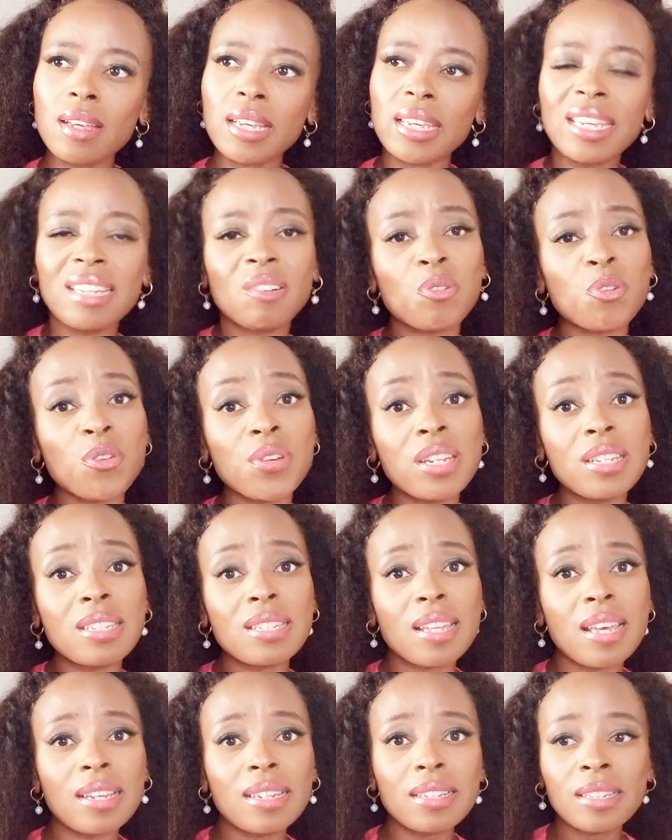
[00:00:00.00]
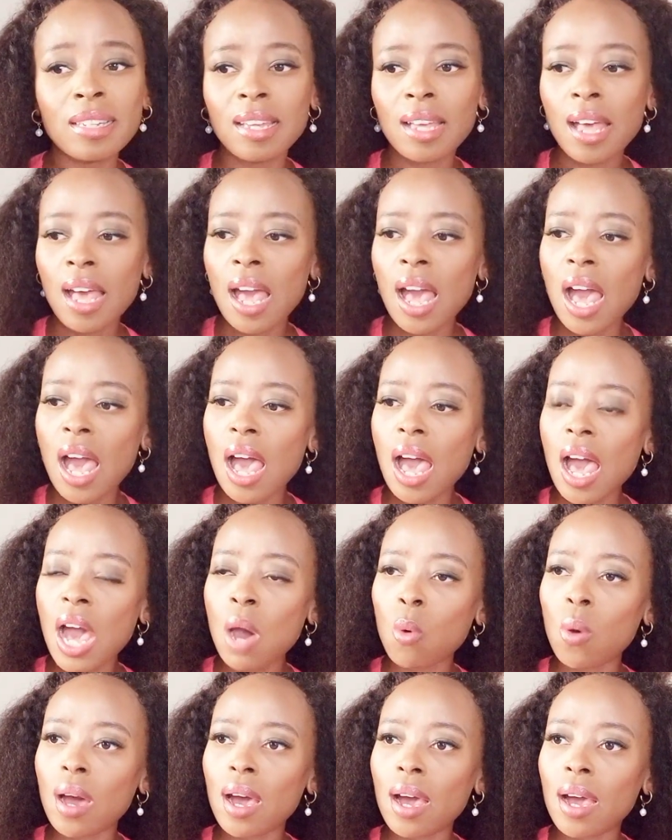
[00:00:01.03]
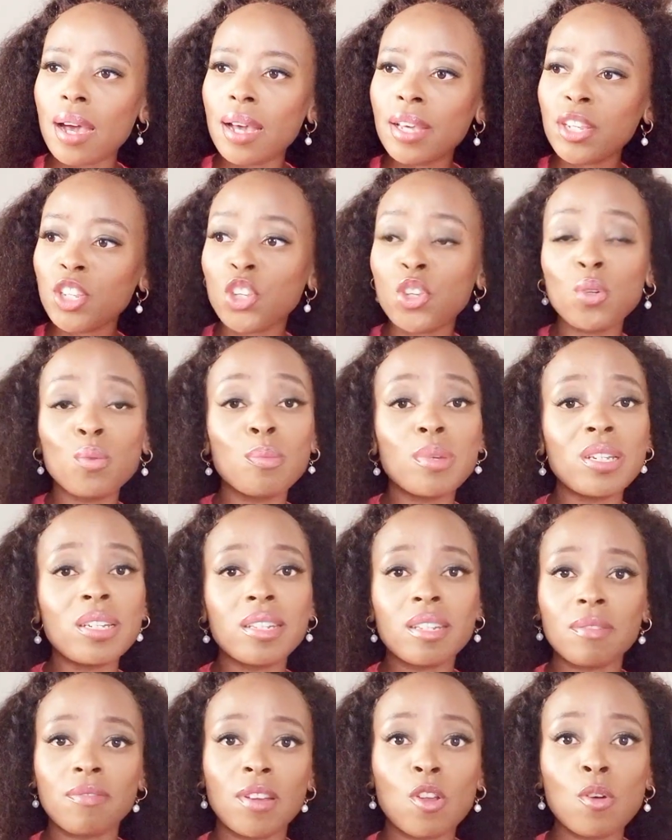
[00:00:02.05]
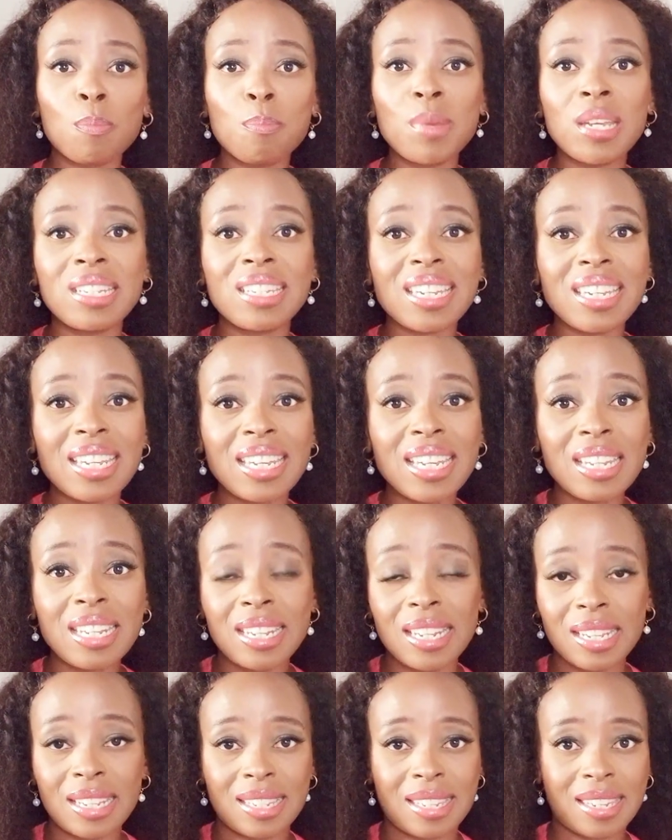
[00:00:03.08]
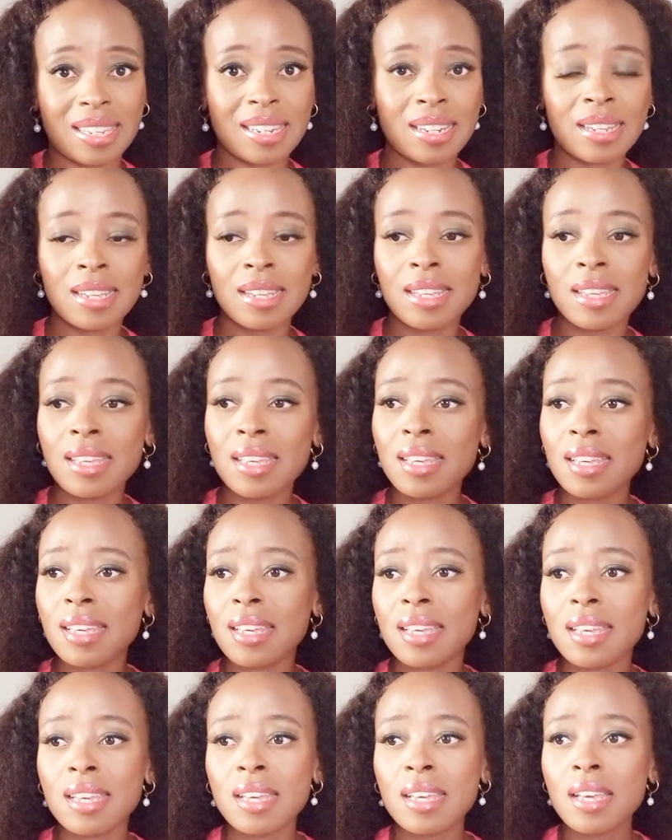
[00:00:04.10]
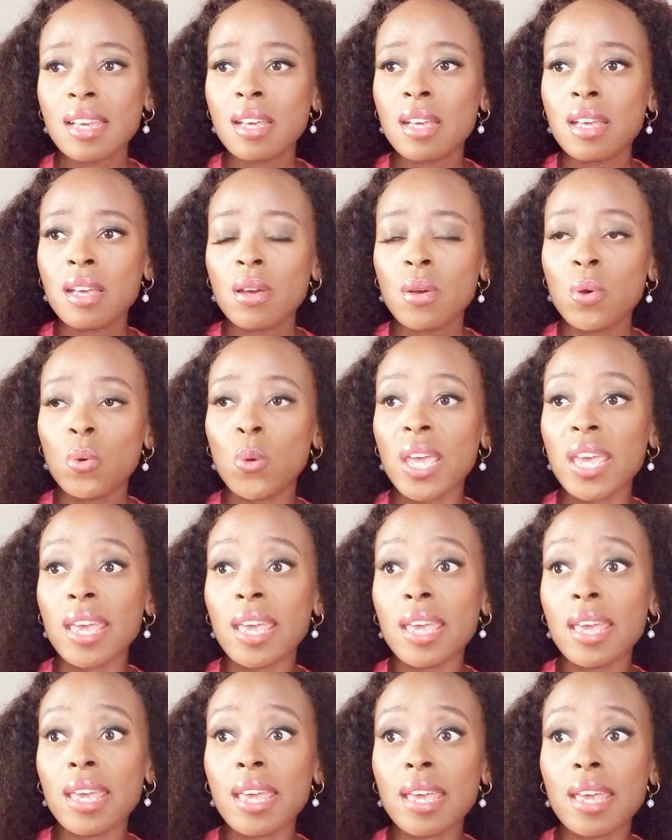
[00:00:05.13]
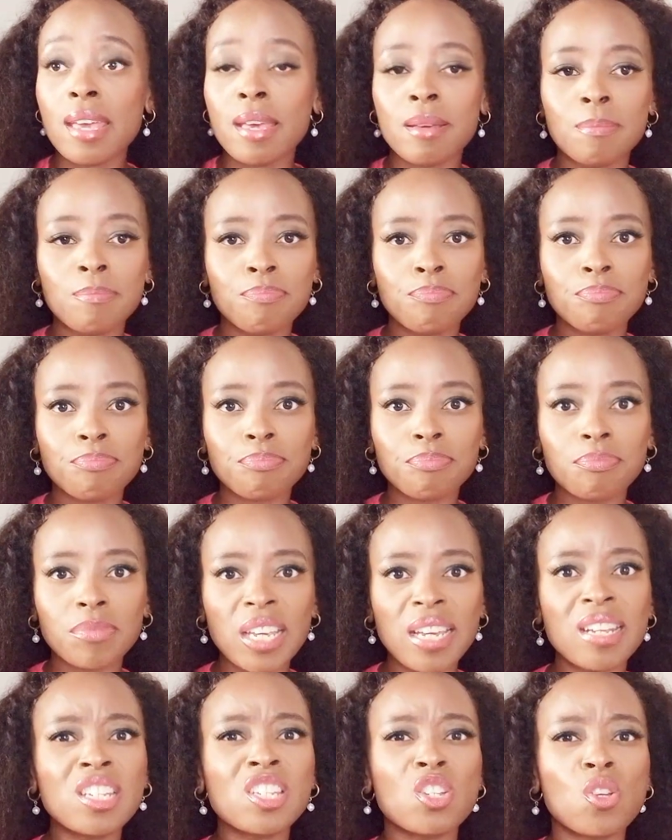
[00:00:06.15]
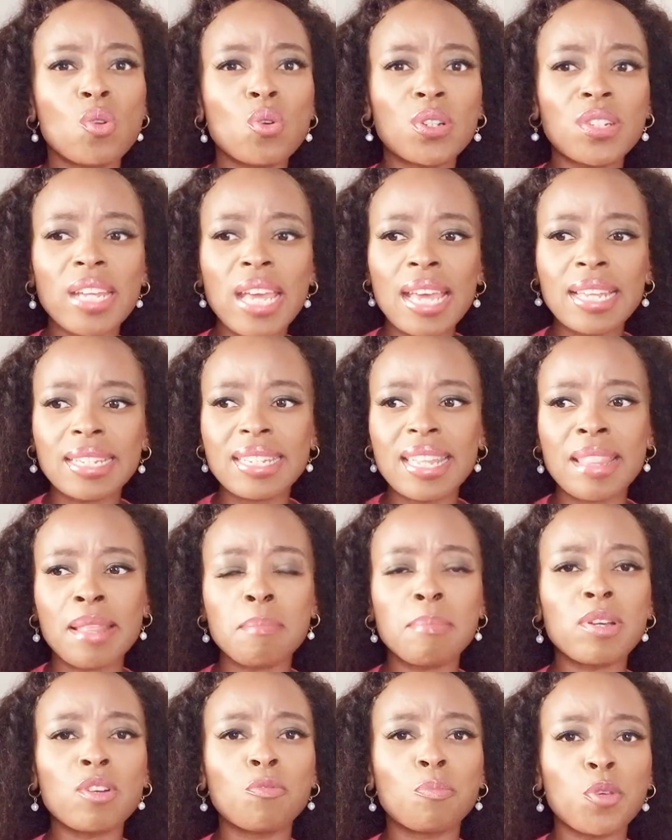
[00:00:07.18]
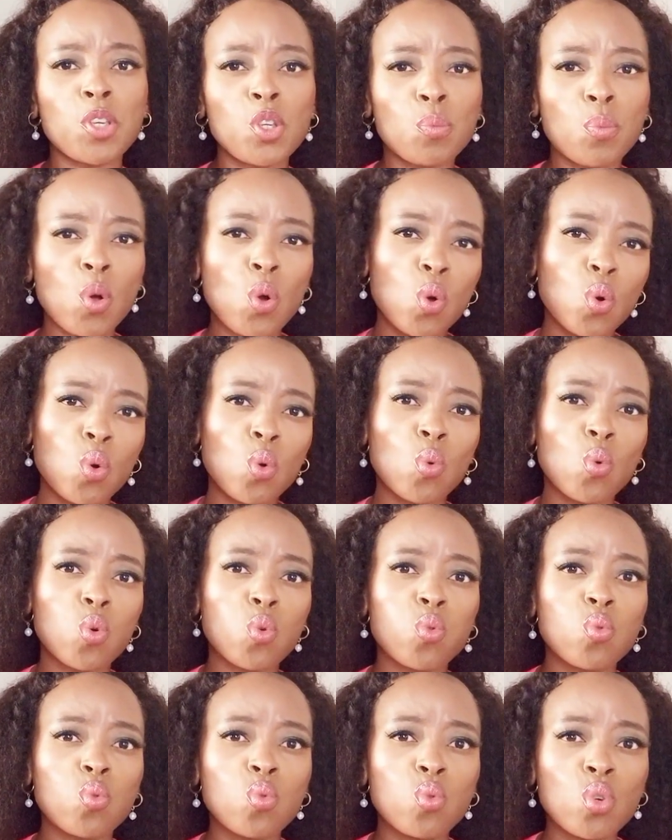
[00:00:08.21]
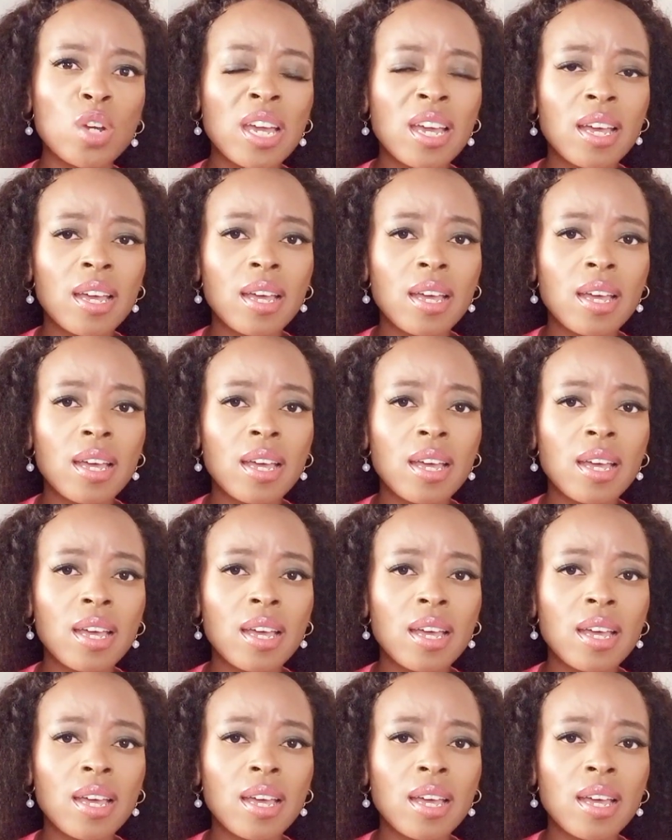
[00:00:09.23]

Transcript: increasing our human development index, where it is looked at the number of people who